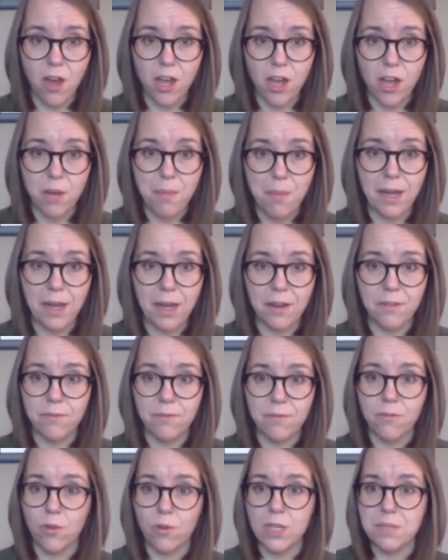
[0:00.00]
automated
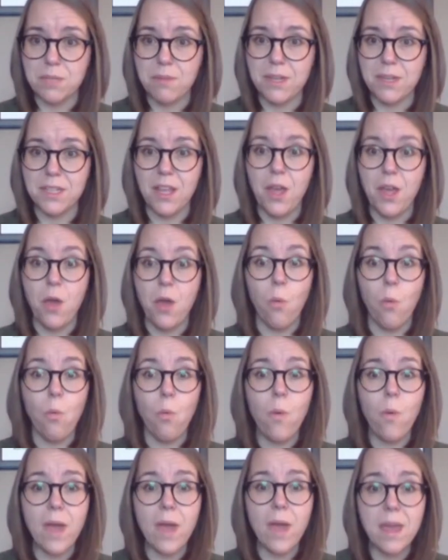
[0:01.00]
enforcement
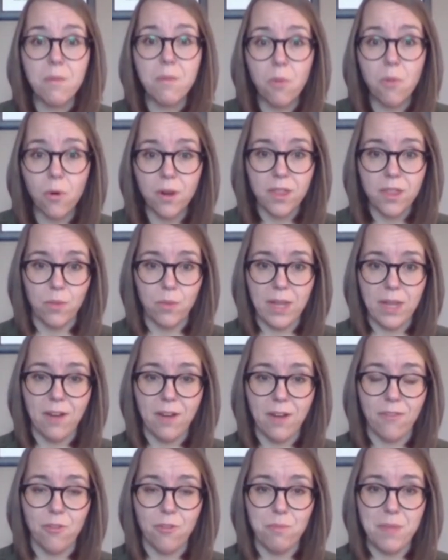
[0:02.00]
way more than we
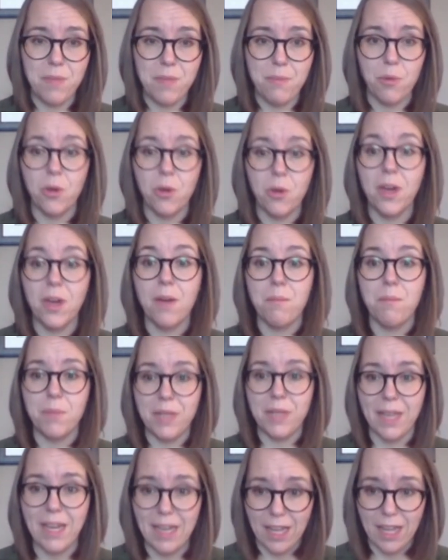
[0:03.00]
hear from people
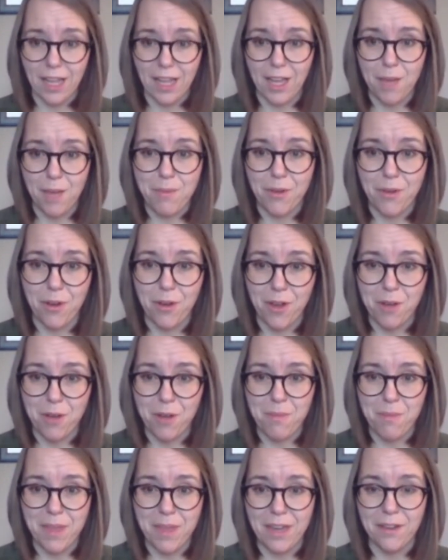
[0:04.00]
complaining
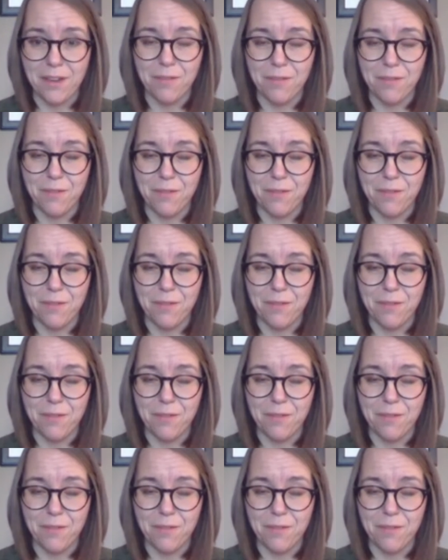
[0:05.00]
about automated enforcement.